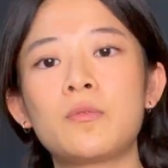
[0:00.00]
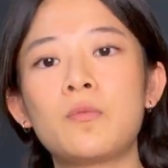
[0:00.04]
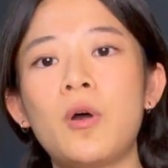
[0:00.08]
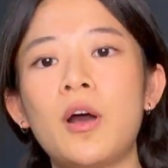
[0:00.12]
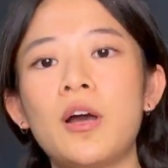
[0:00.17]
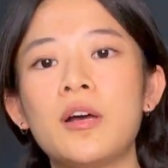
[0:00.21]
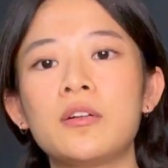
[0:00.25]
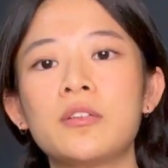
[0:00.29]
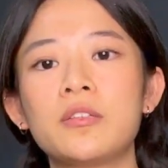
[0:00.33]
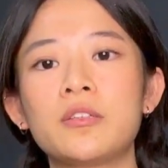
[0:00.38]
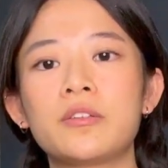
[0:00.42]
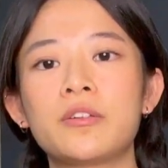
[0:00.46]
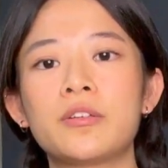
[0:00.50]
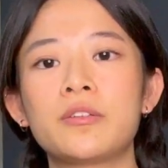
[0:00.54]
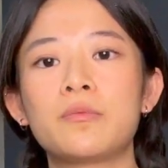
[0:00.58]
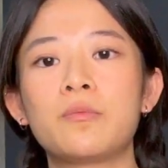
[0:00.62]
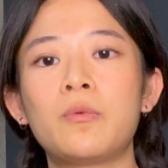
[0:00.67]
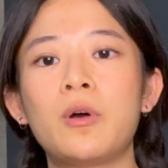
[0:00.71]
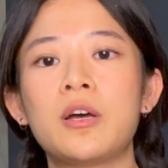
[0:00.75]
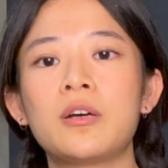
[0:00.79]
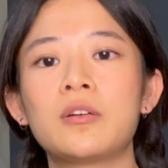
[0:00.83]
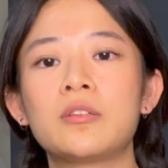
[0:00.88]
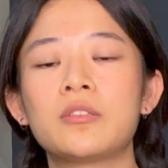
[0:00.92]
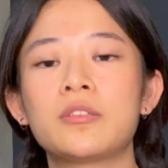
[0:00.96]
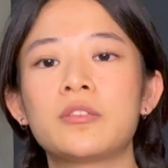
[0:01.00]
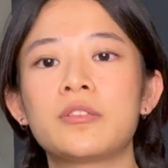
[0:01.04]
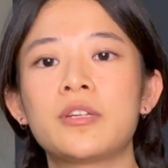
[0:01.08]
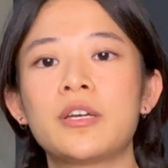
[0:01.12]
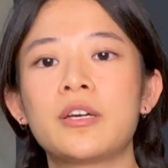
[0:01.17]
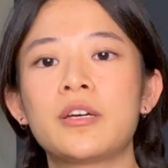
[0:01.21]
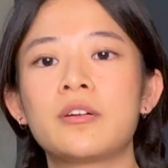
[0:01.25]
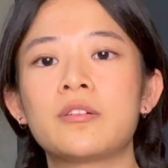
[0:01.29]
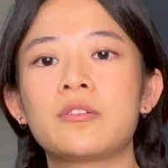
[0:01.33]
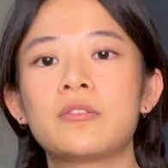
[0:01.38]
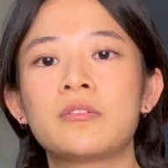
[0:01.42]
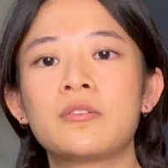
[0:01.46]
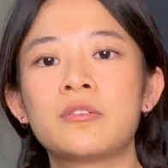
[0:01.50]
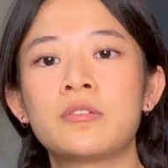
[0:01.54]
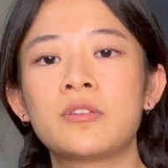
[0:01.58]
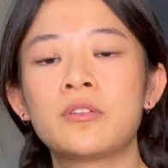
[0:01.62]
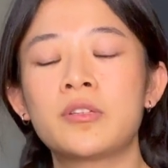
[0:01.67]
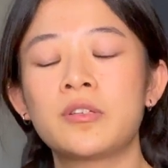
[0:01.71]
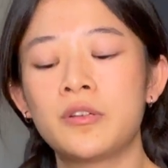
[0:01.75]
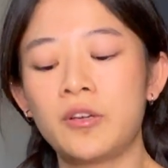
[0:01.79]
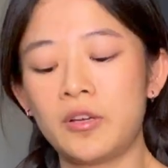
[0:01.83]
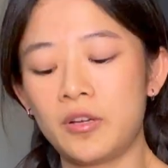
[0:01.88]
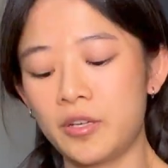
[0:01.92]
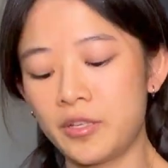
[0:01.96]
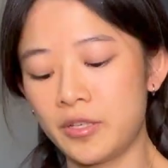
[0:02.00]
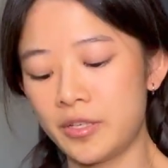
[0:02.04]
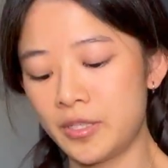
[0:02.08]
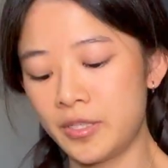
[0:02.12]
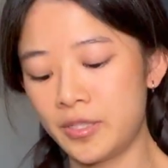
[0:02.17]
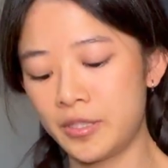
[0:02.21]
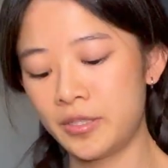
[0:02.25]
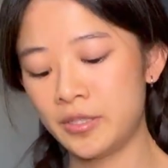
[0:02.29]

wilder and wilder now. God.